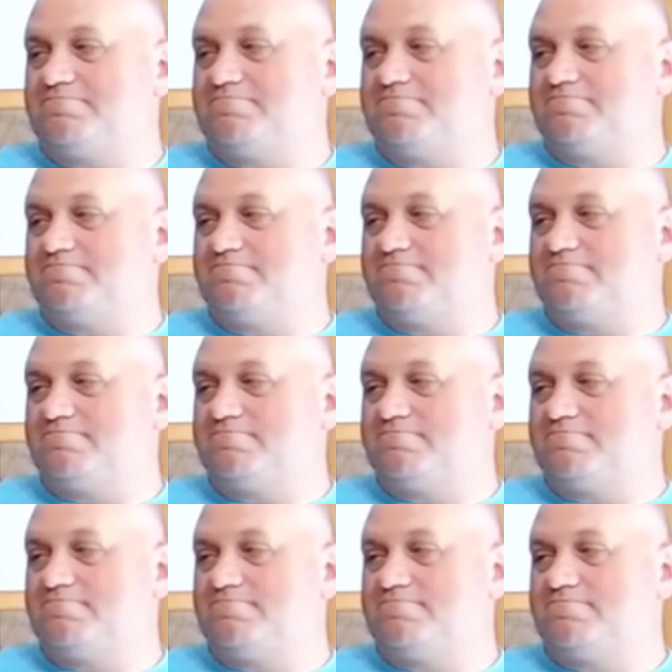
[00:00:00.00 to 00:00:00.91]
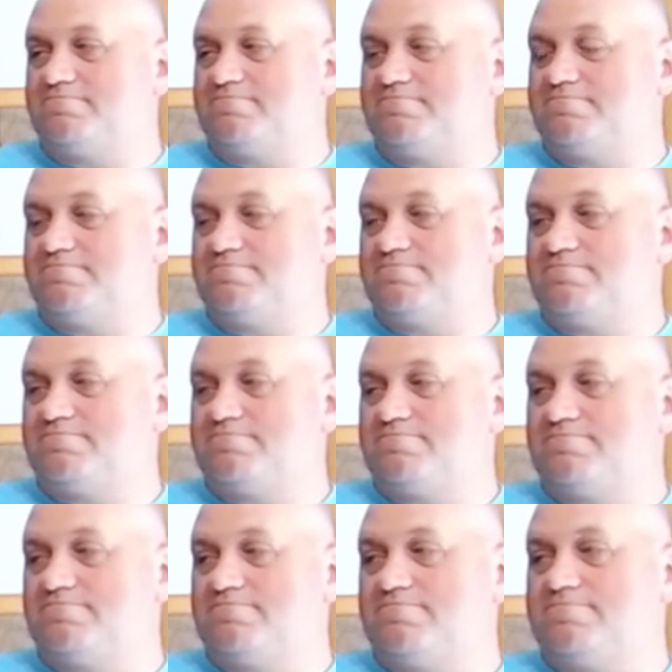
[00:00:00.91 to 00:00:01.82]

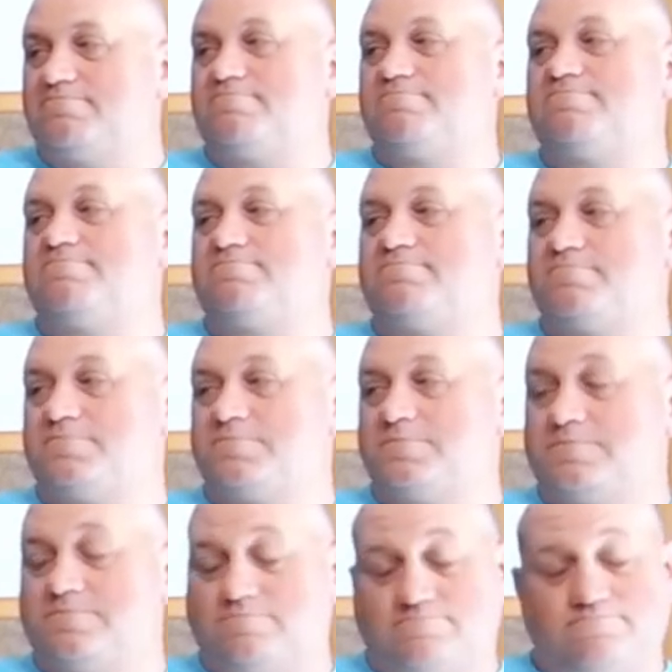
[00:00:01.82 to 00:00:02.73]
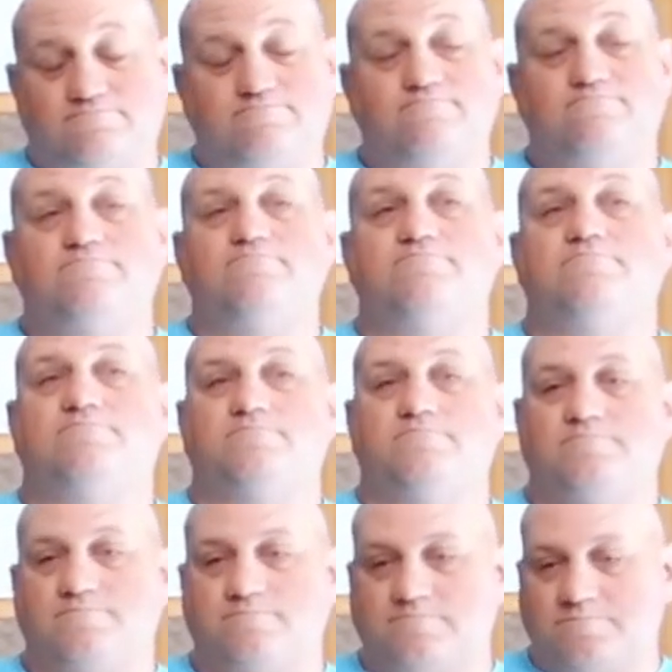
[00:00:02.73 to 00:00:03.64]

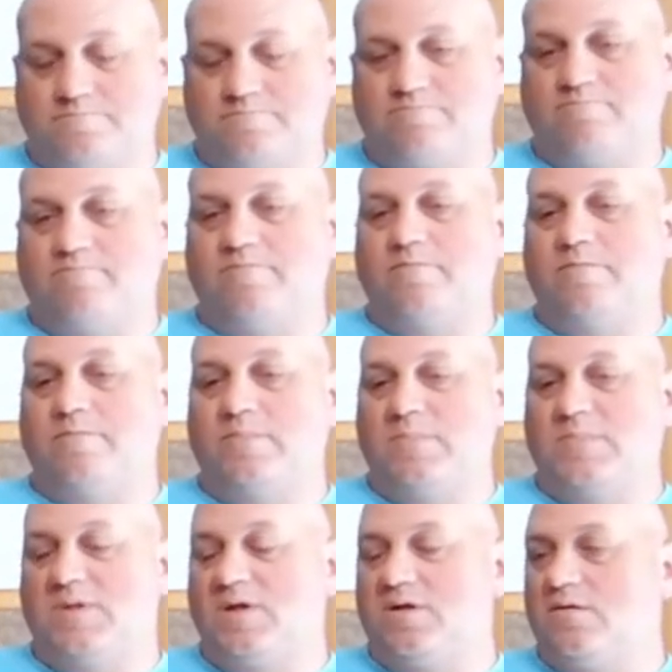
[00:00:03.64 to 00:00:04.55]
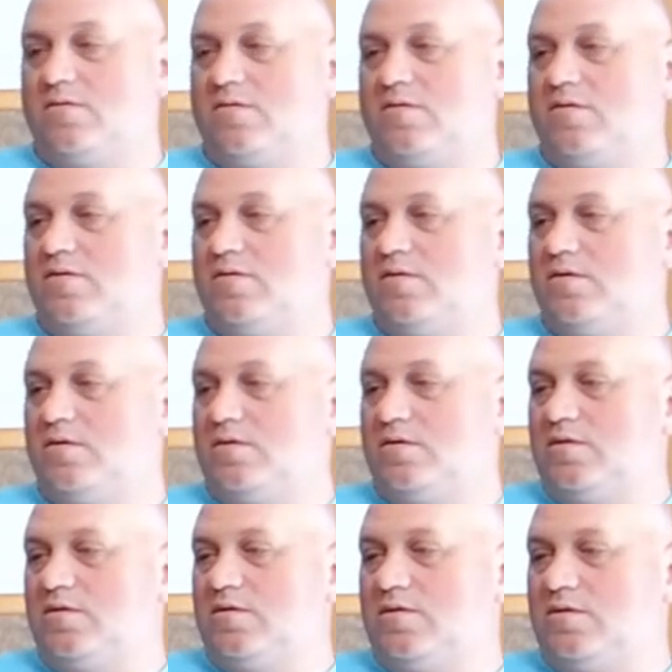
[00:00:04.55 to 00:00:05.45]

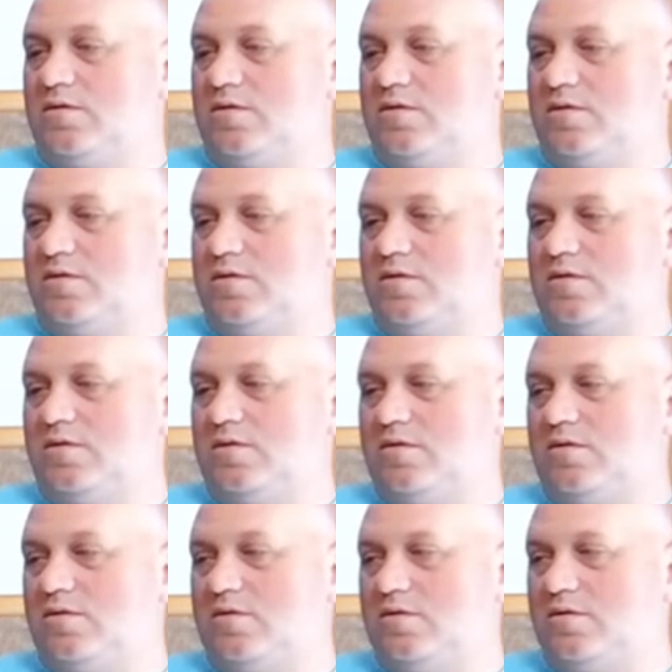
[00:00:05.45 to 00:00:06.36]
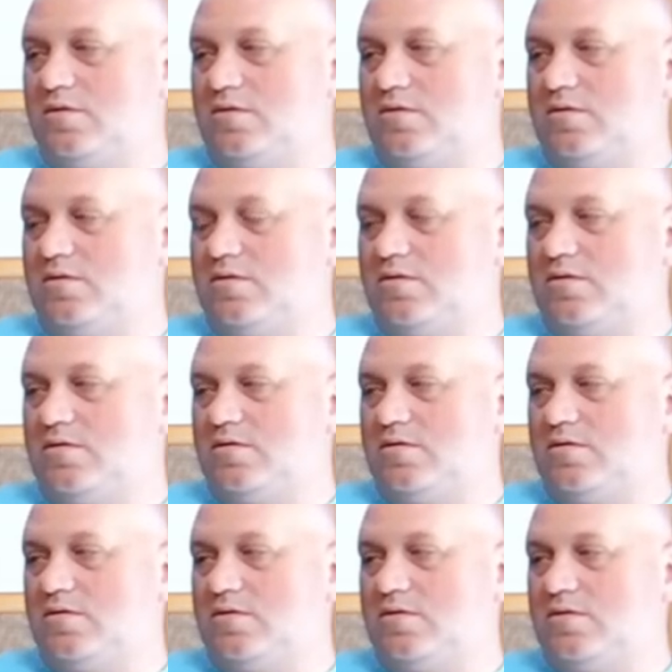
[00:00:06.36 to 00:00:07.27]

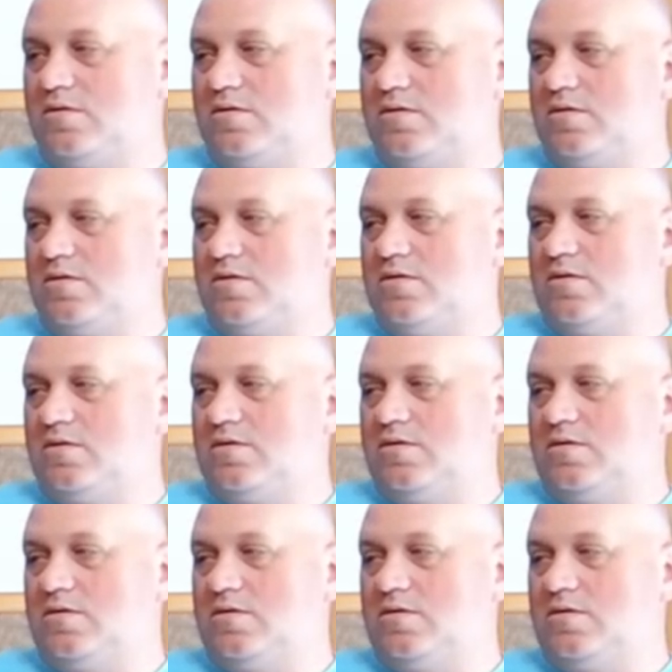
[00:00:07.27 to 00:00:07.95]
This person isn't speaking.